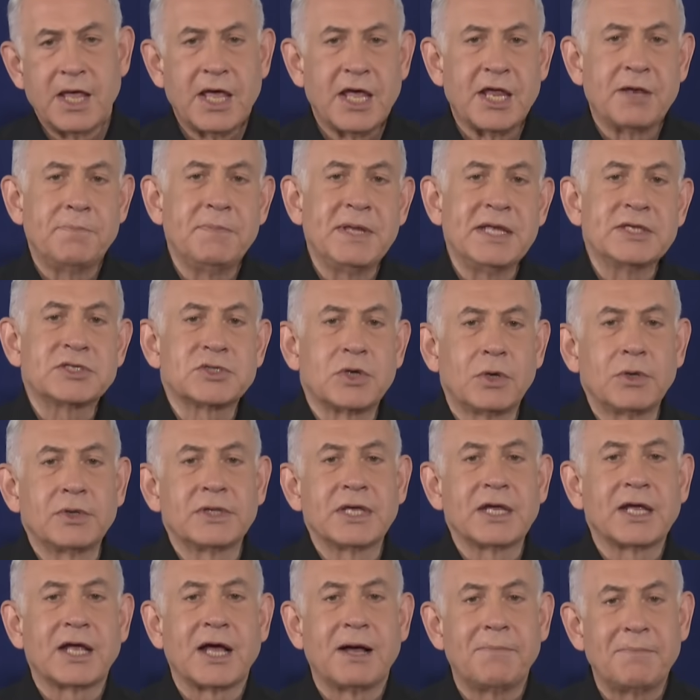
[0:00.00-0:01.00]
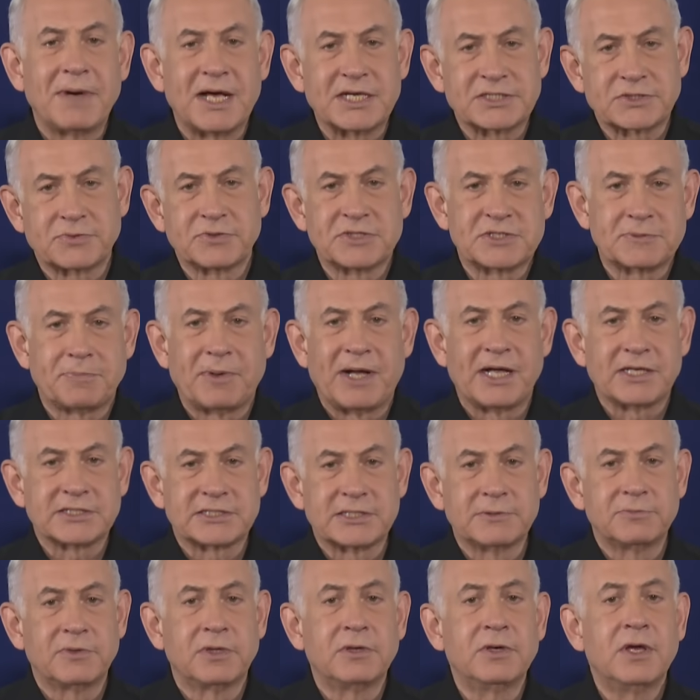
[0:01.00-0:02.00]
It means holding Hamas
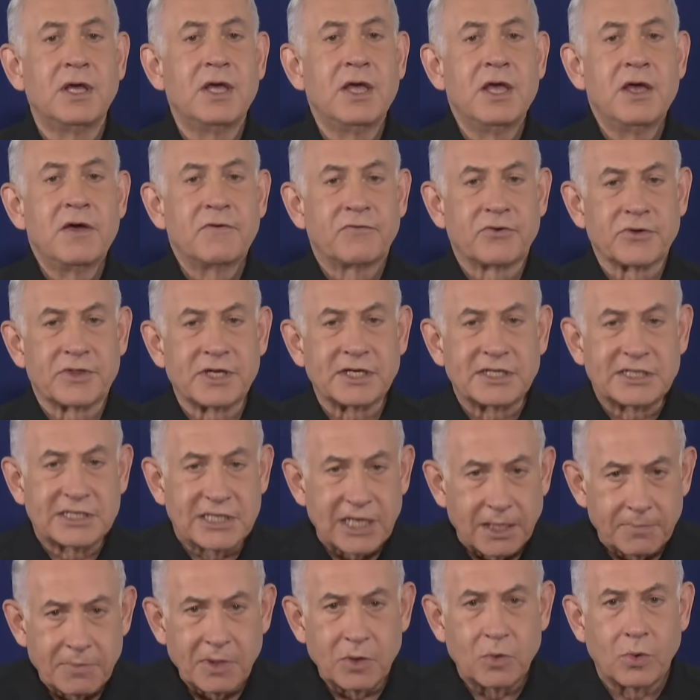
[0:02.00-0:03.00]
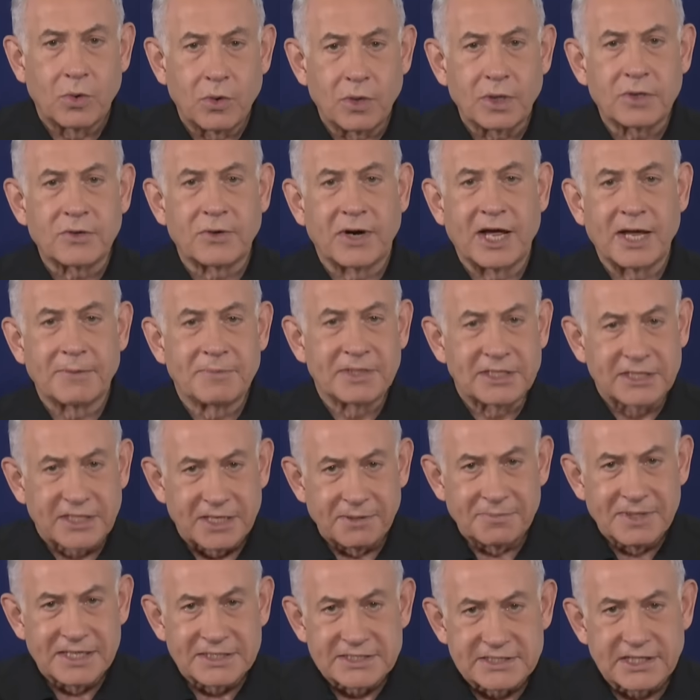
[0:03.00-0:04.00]
responsible for the double war crime it
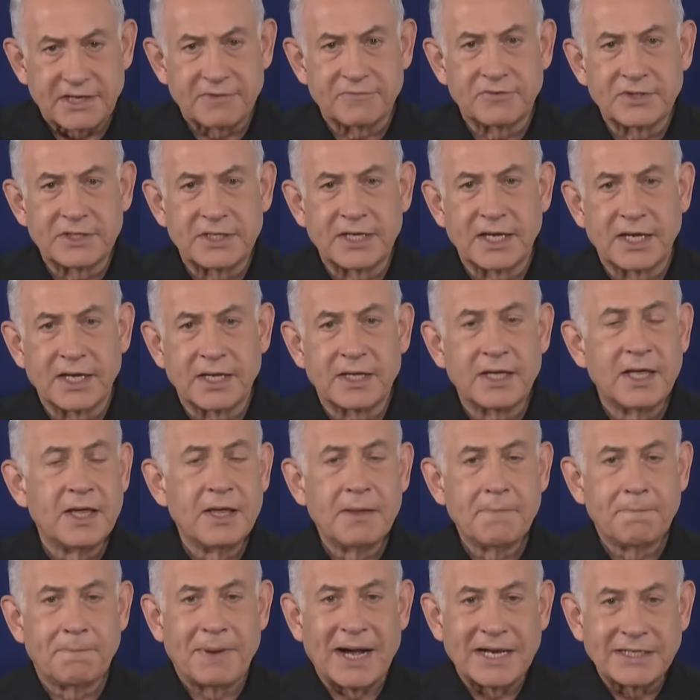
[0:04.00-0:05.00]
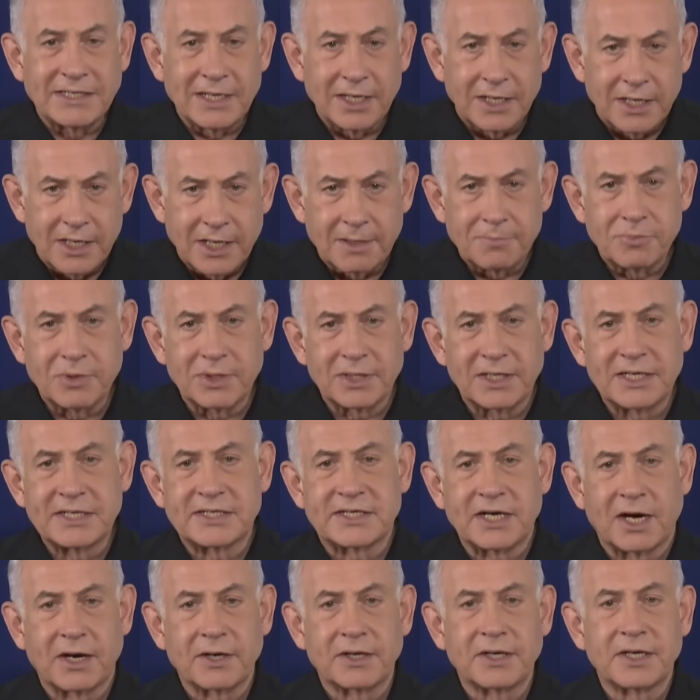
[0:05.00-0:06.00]
commits every day by deliberately
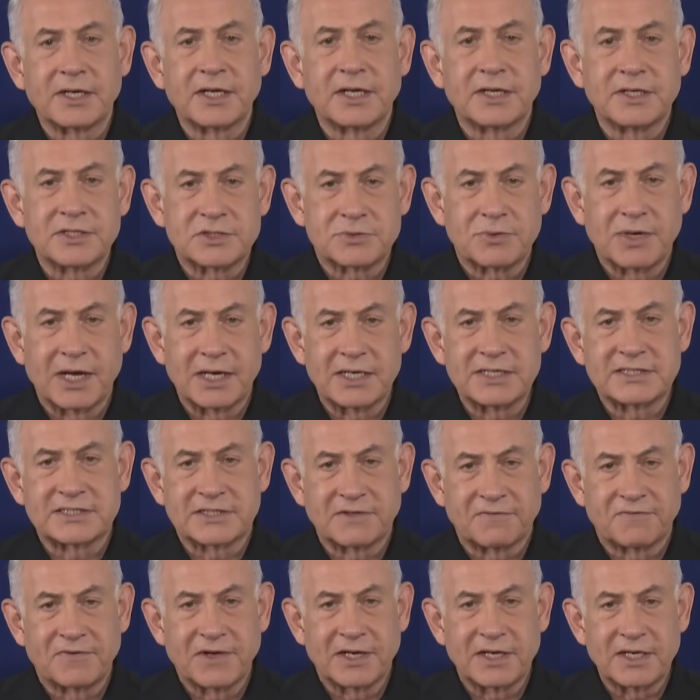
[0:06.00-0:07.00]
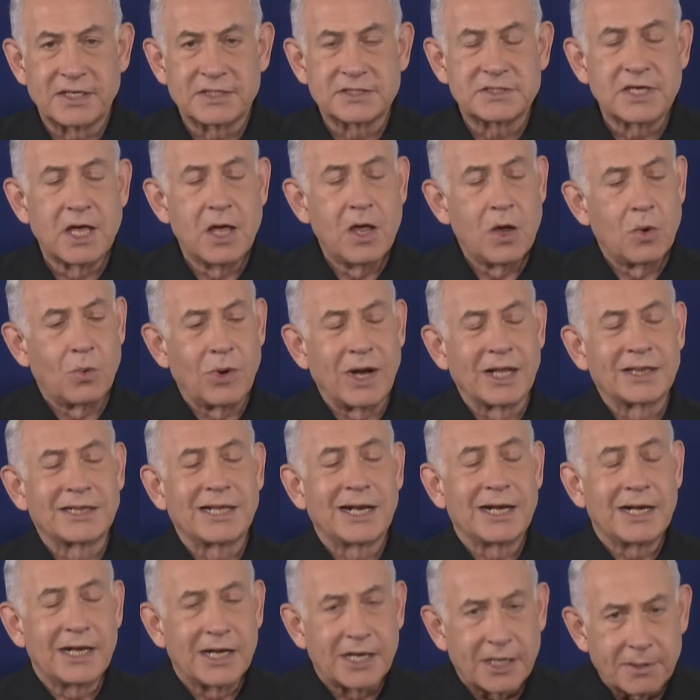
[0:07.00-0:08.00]
targeting Israeli civilians while
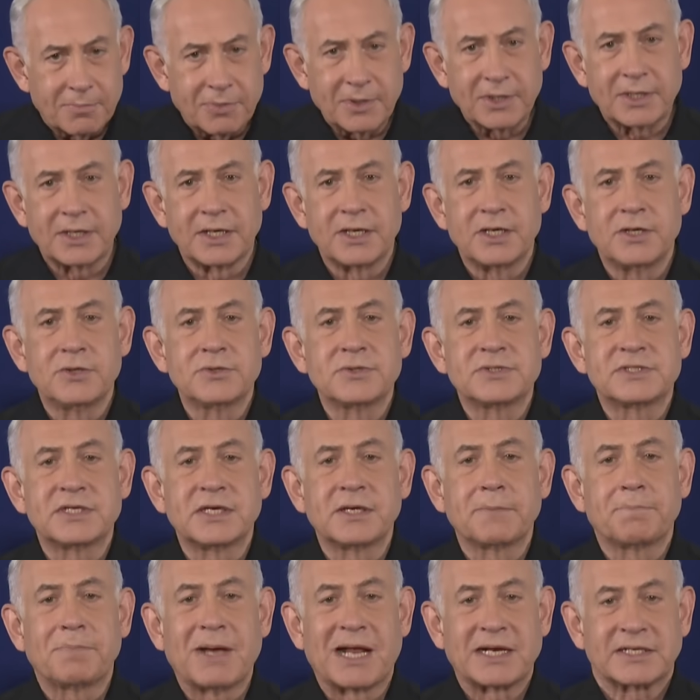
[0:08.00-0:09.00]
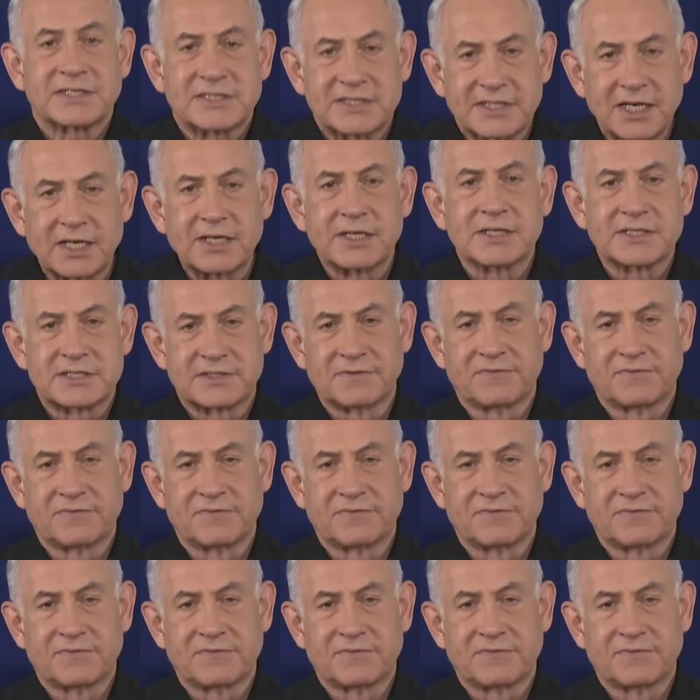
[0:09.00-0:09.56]
deliberately using Palestinian